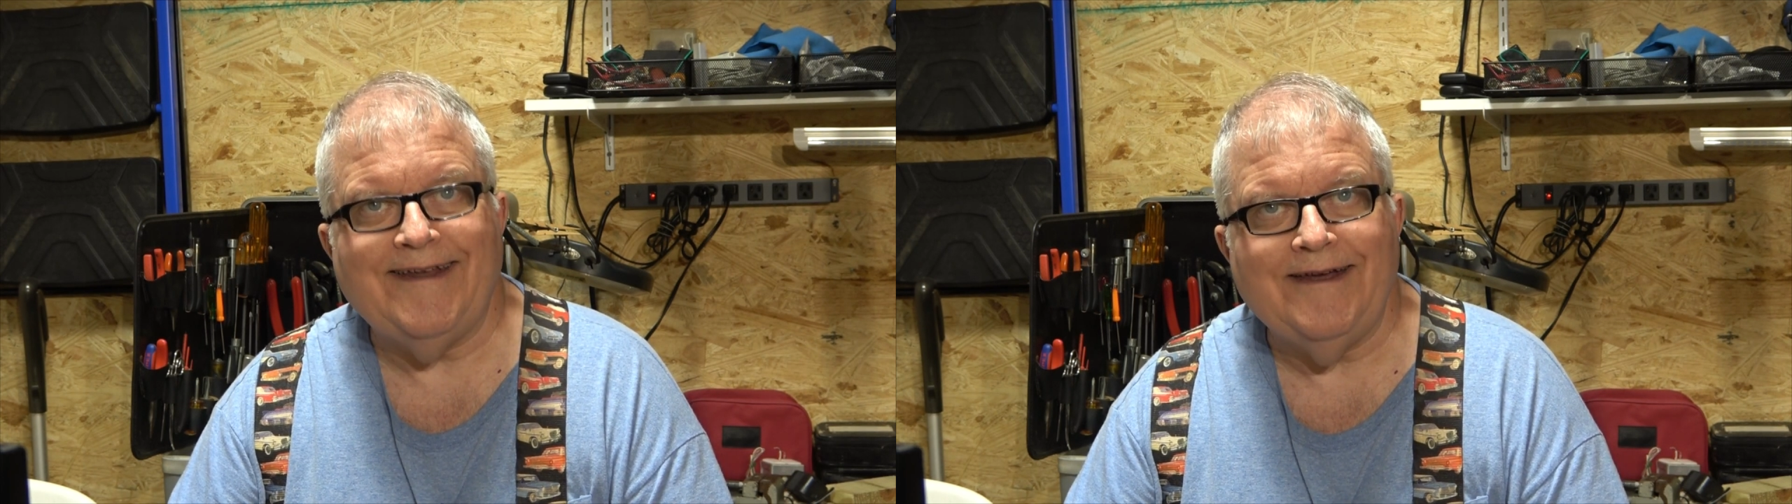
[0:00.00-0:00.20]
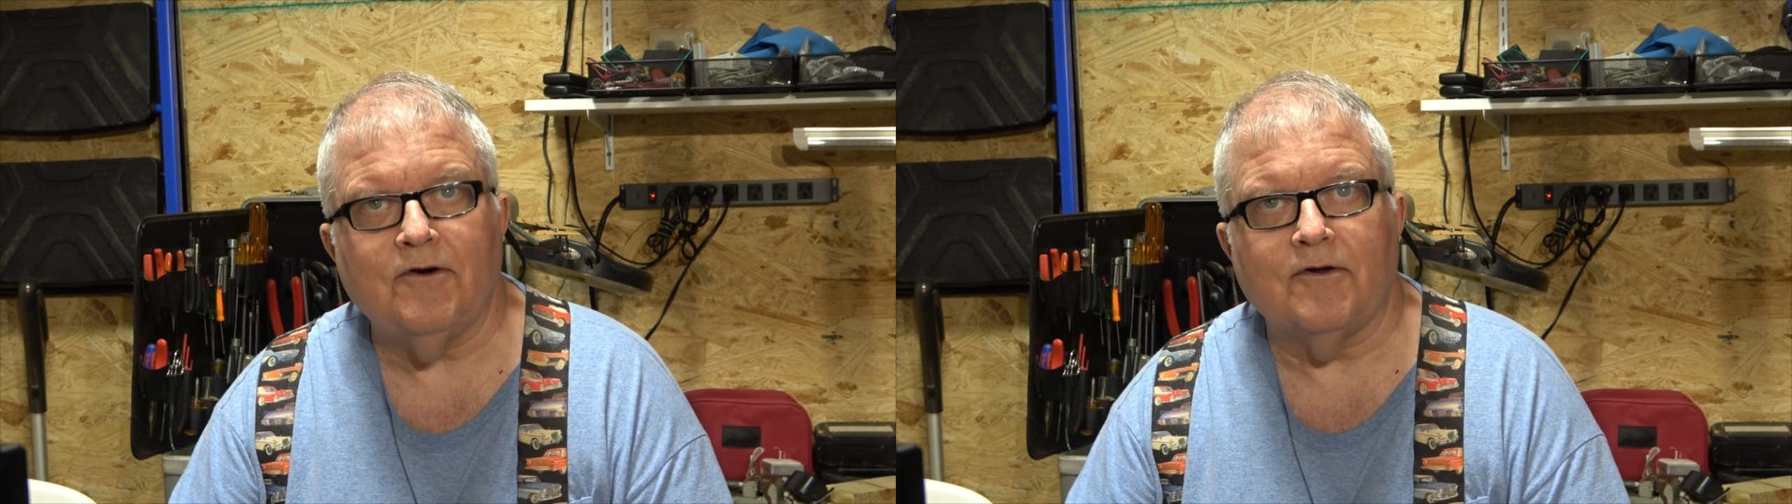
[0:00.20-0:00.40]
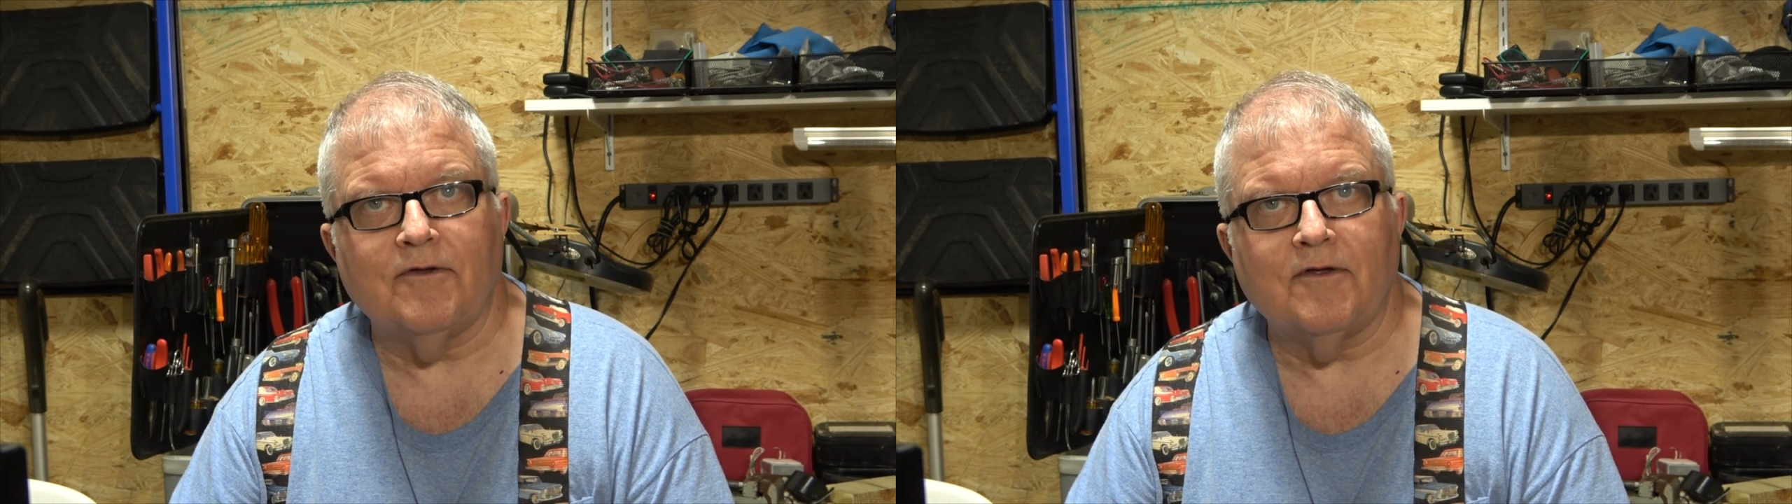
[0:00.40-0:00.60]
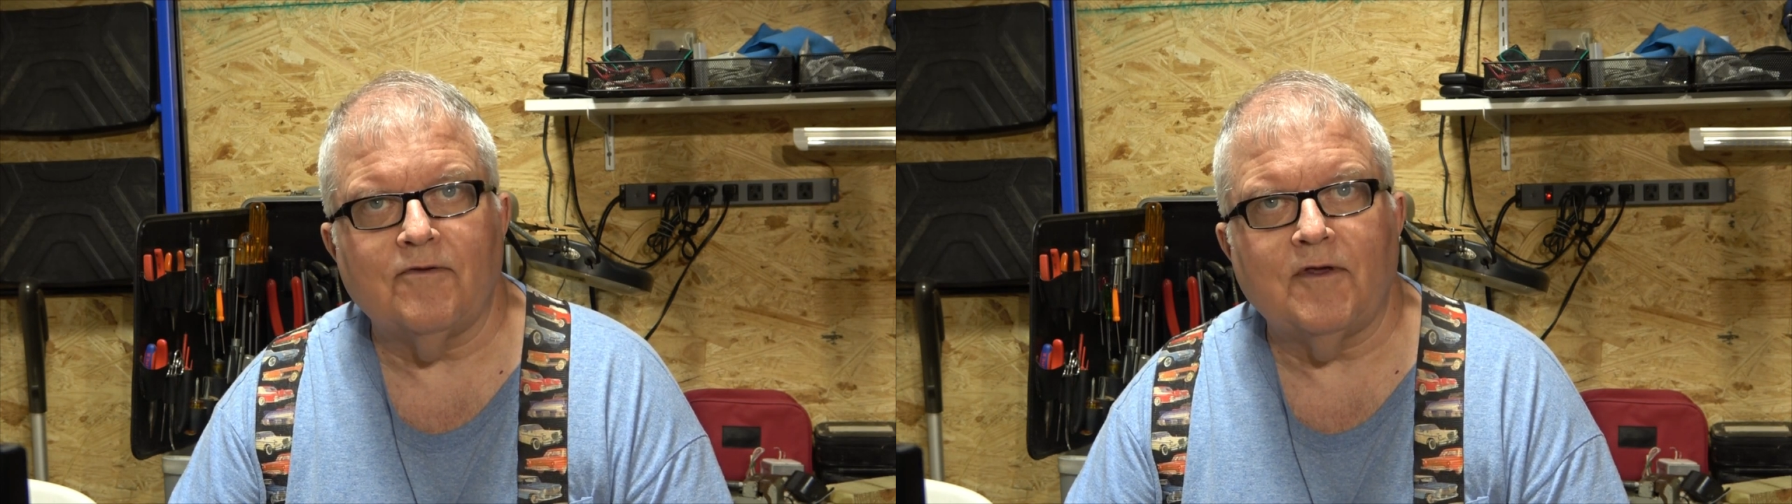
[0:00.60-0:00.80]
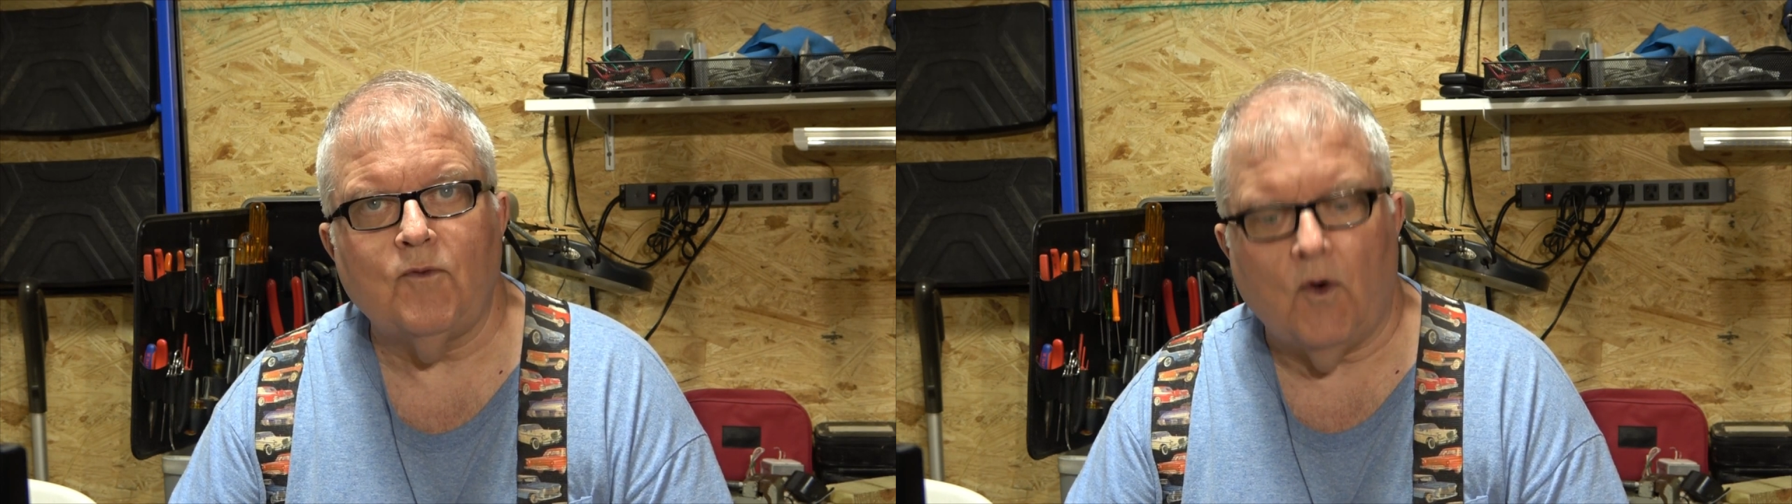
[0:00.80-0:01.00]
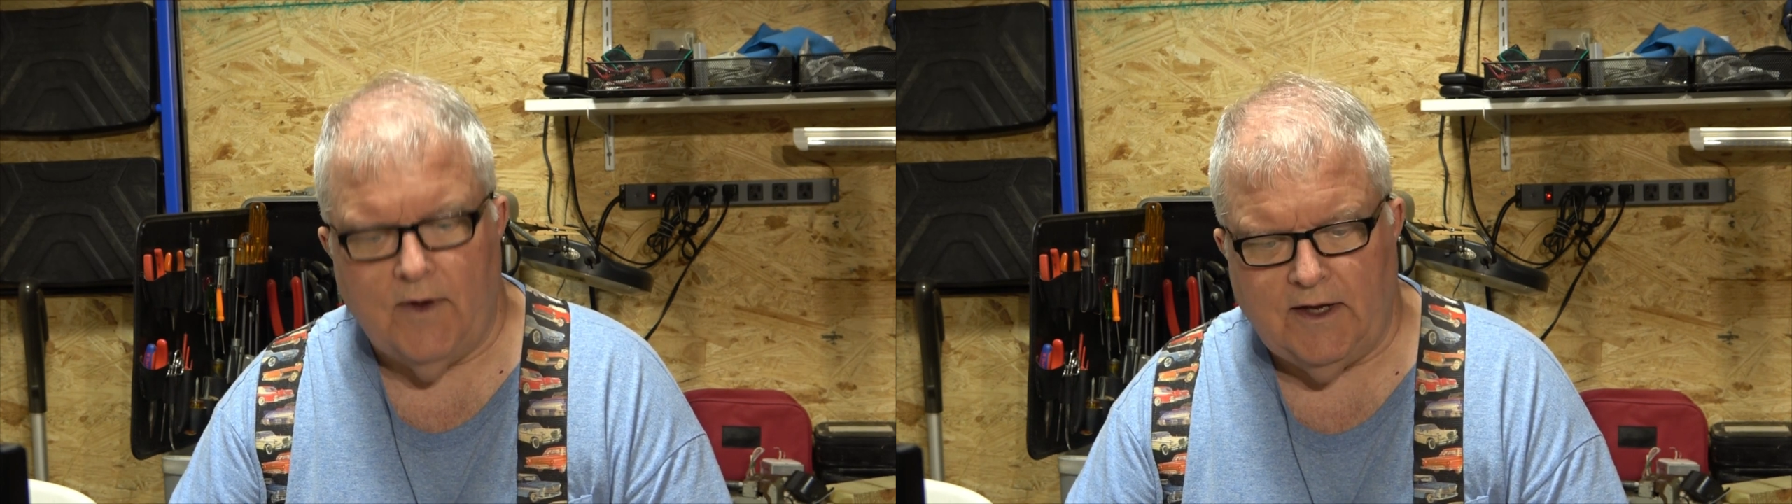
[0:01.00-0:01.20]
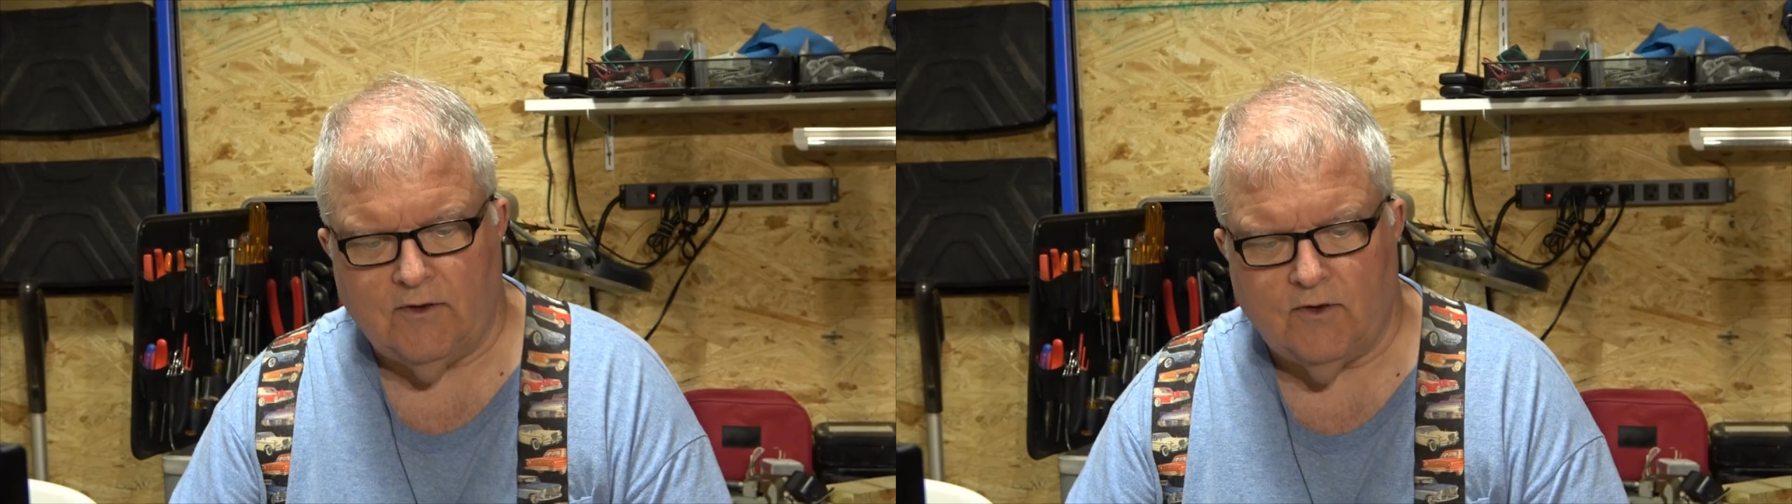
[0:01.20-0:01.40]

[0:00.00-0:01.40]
here and see what we can